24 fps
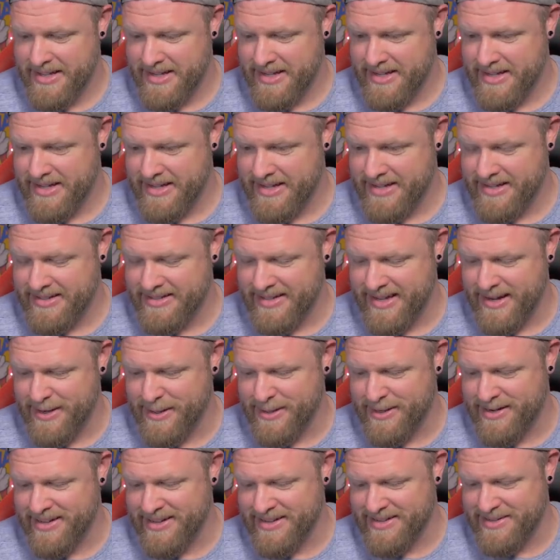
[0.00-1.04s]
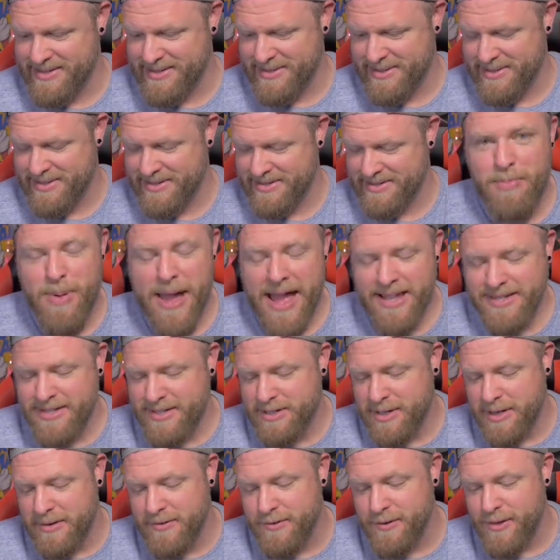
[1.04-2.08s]
Oh, there it is. The
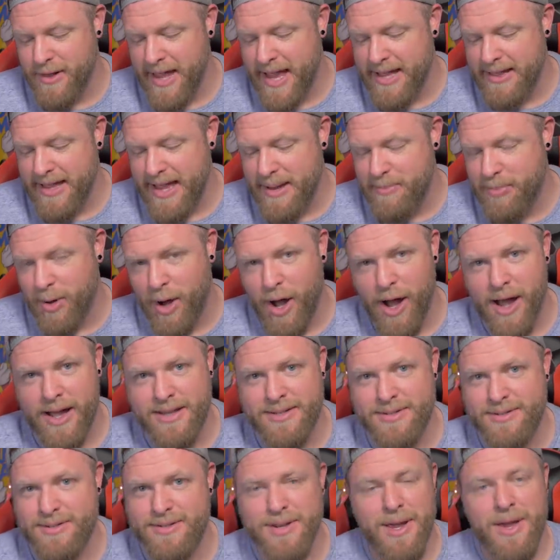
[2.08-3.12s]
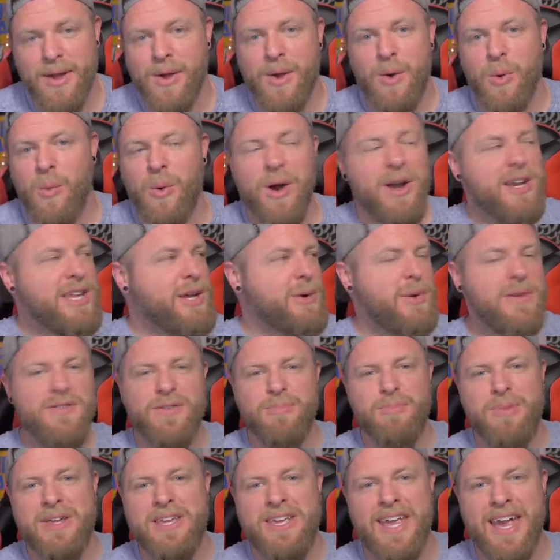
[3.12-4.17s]
best of Lele Pons. Where do you
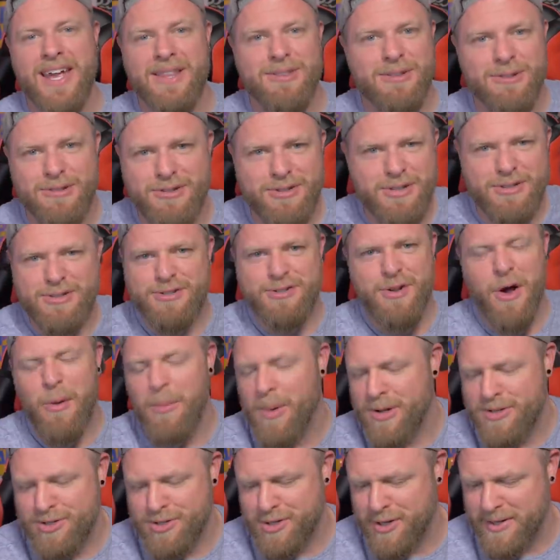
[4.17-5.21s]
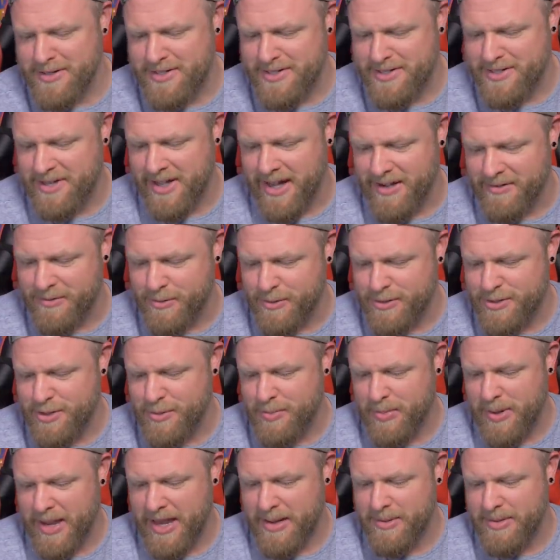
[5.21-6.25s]
even begin? There's just so much good stuff. Would
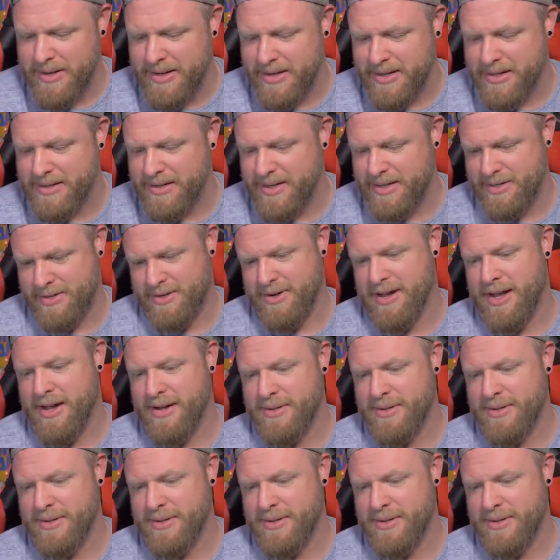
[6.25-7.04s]
you pay me to clean your